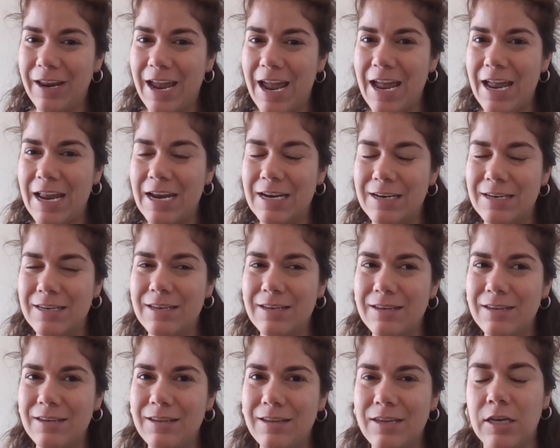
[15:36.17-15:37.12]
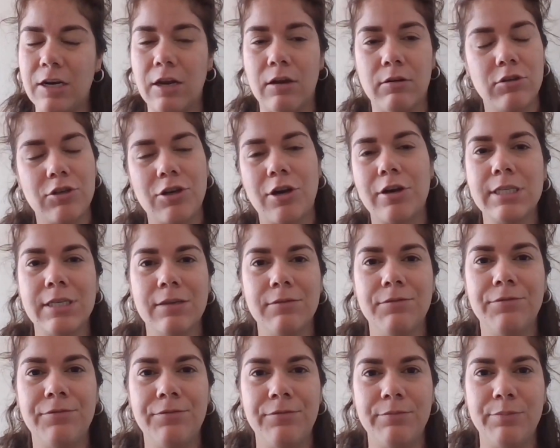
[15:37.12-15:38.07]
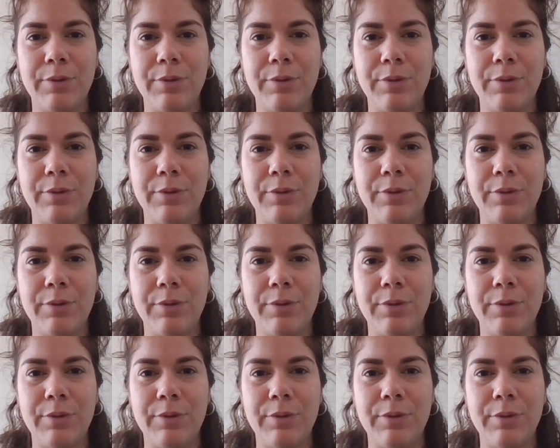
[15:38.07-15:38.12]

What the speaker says: And, sharks have